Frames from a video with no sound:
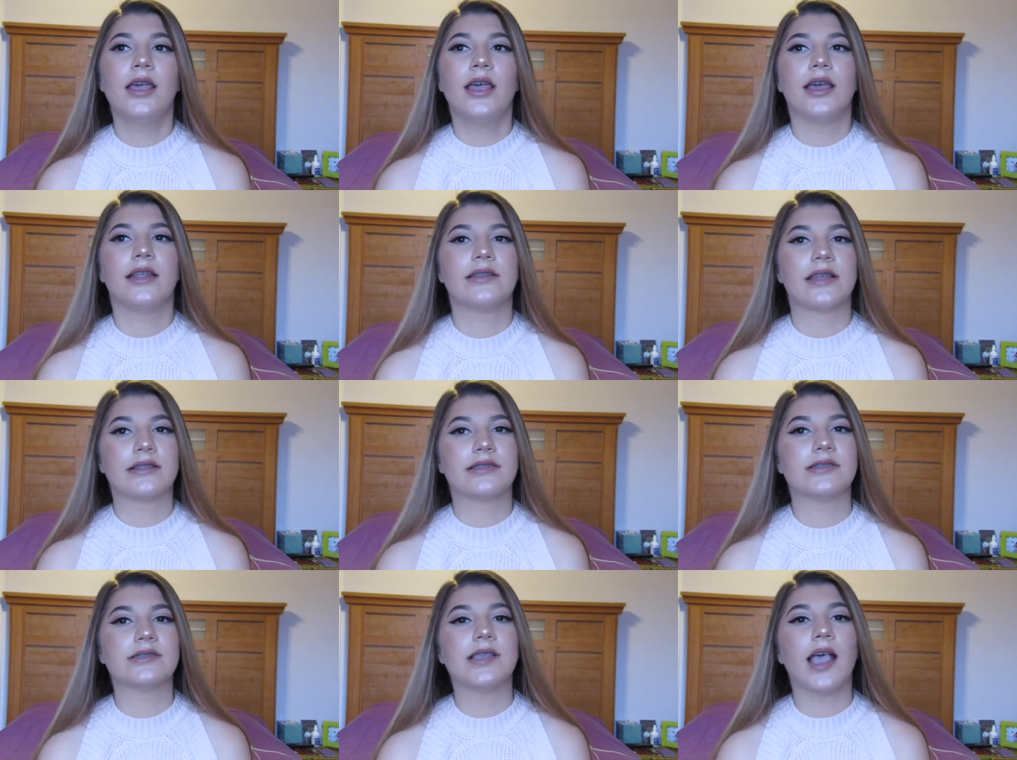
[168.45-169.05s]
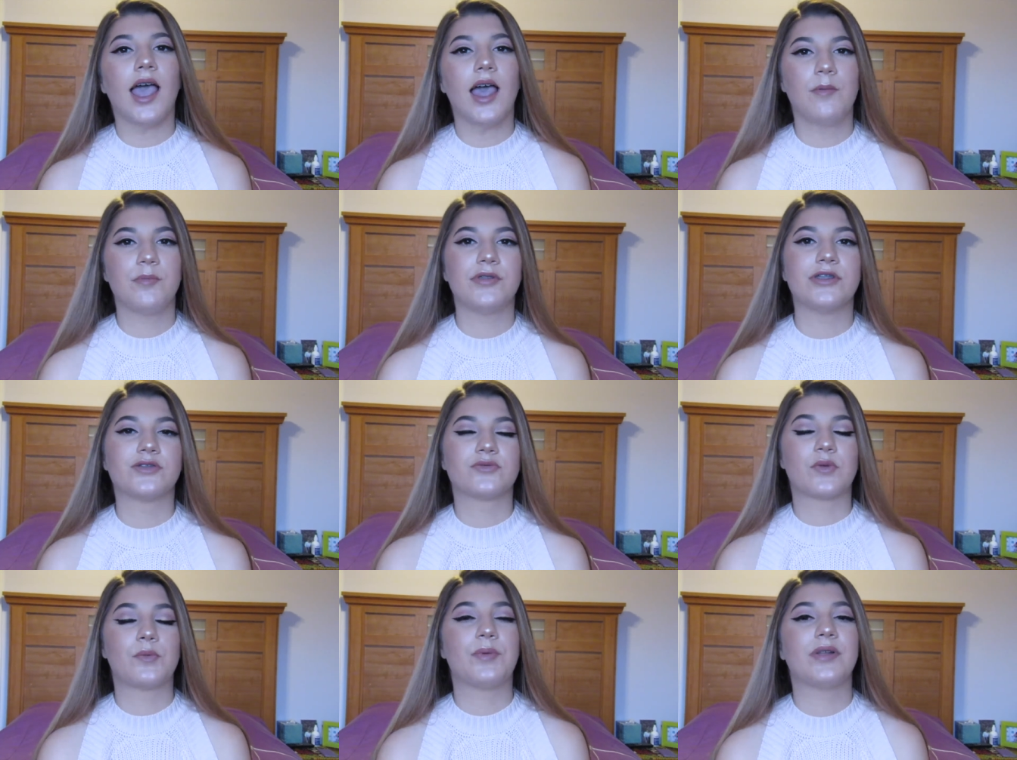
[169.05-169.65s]
and that this
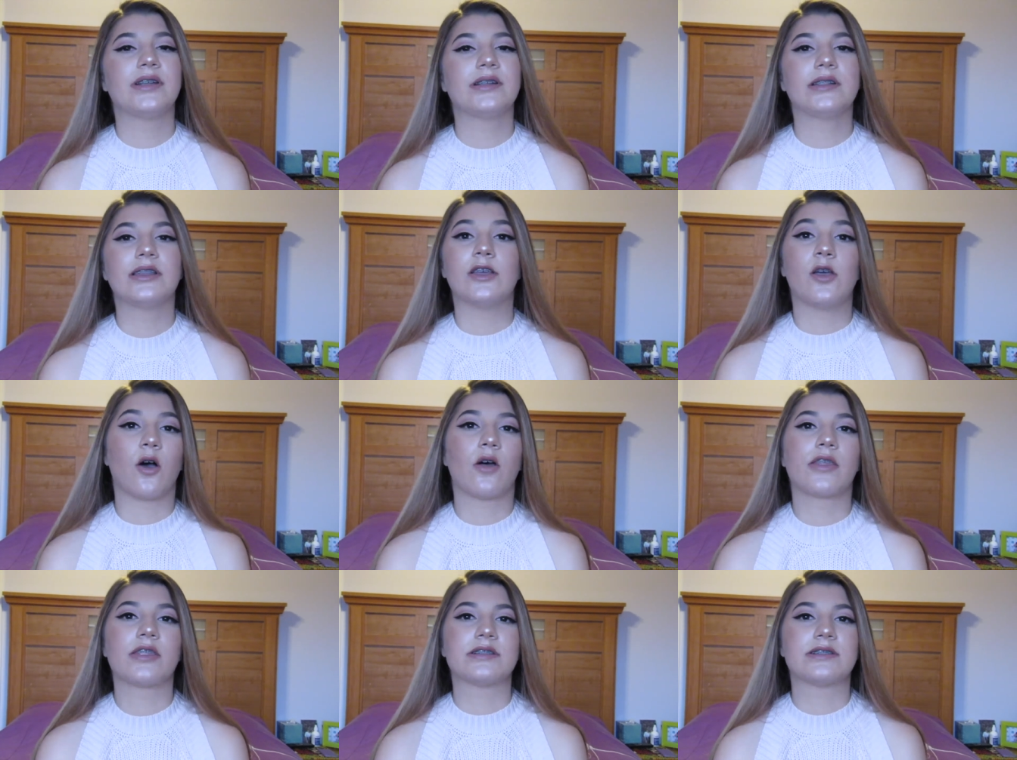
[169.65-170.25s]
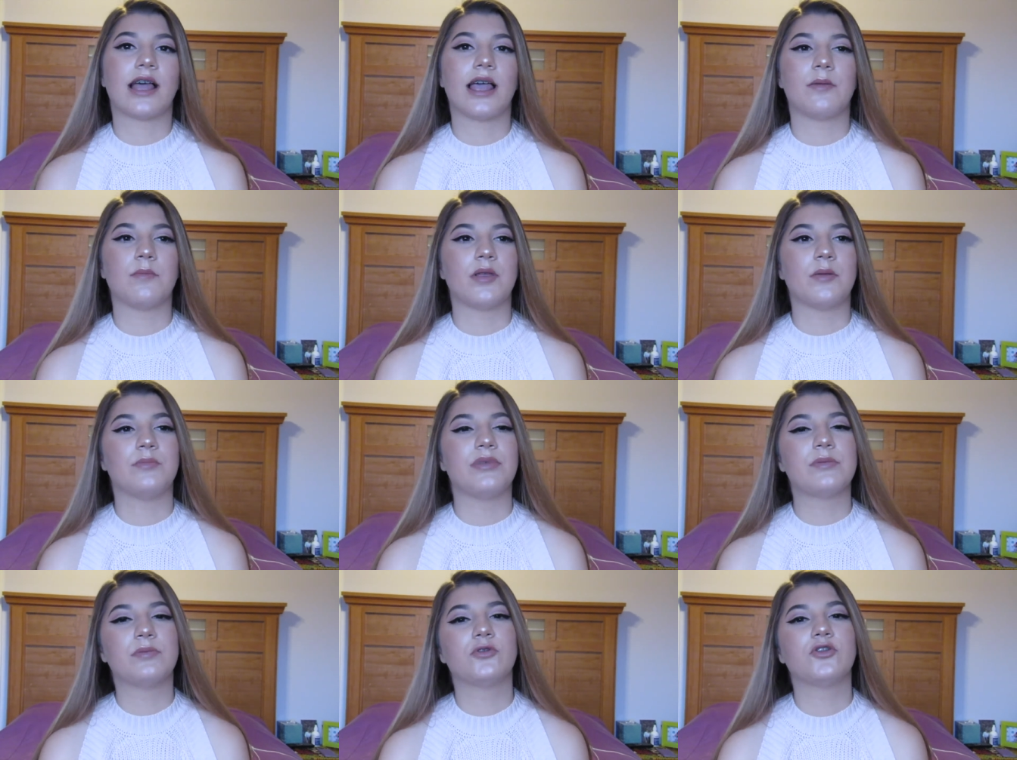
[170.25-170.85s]
happens repeatedly all the time
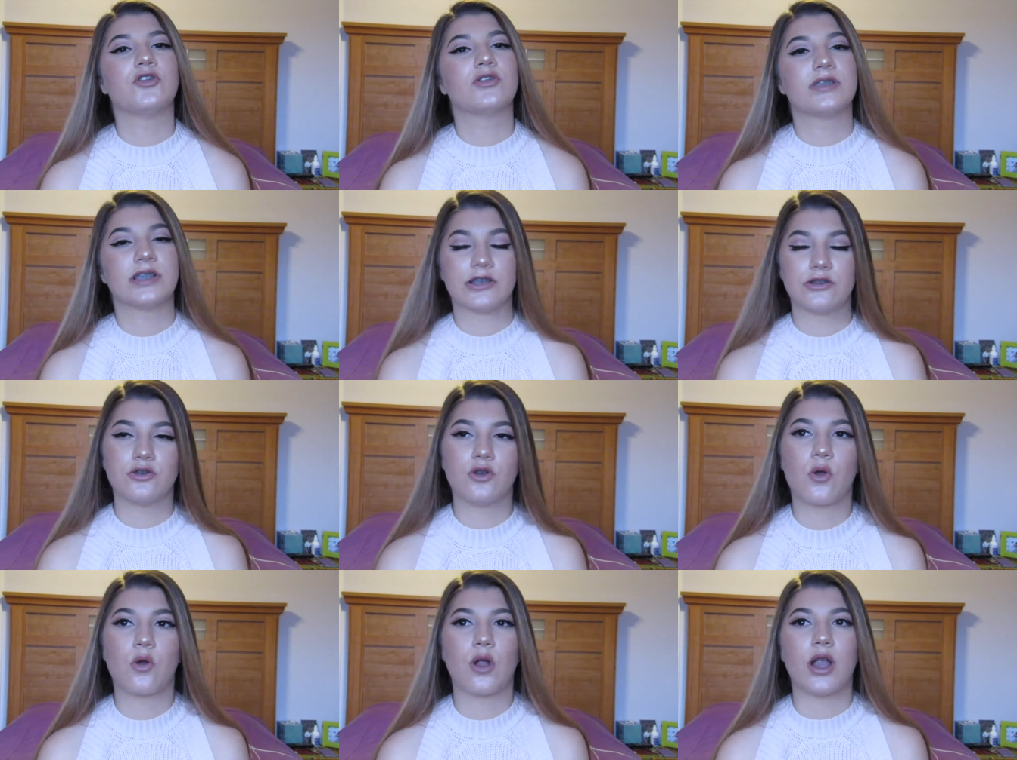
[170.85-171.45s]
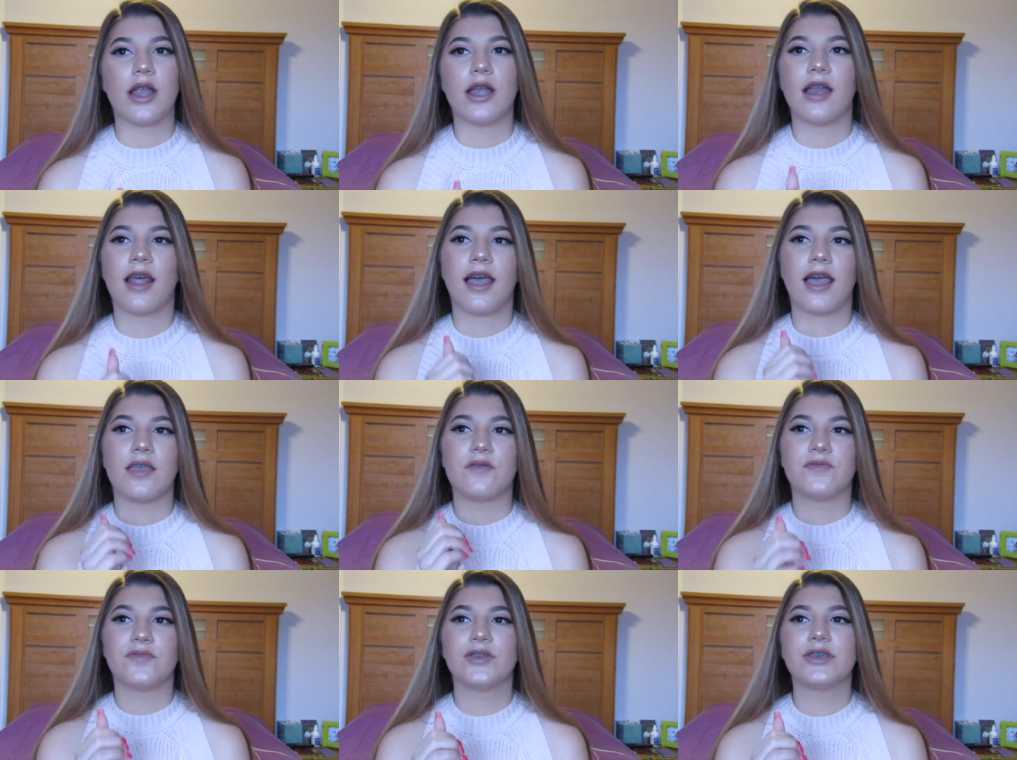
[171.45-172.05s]
and people just ignore it
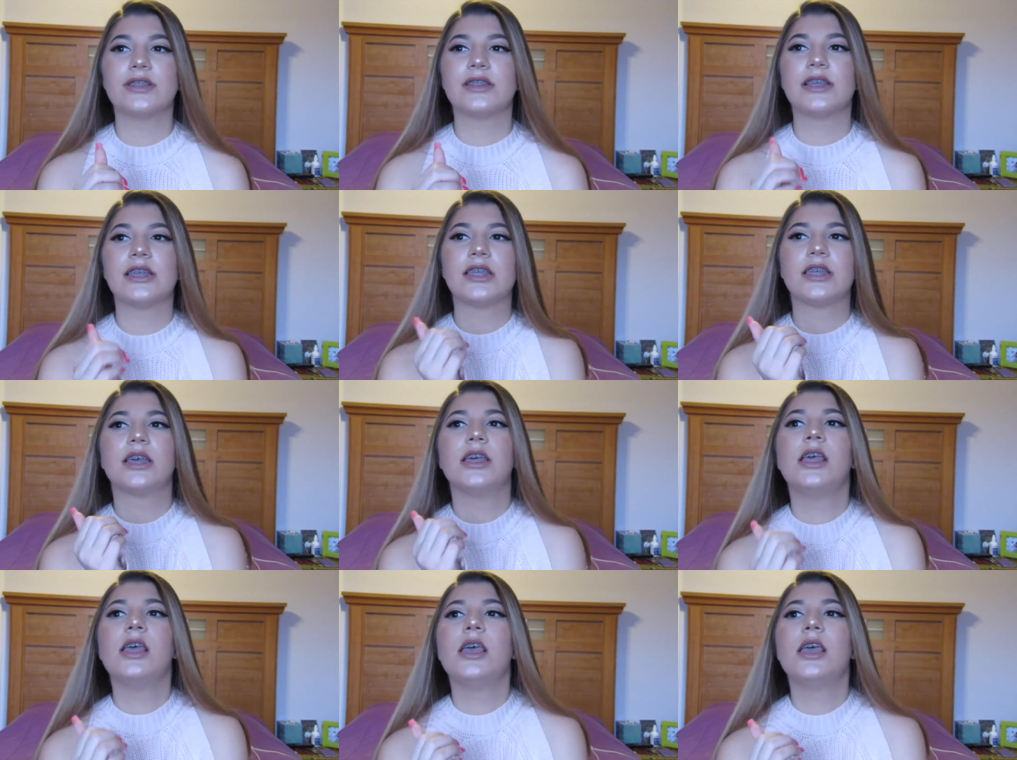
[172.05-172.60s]
i feel like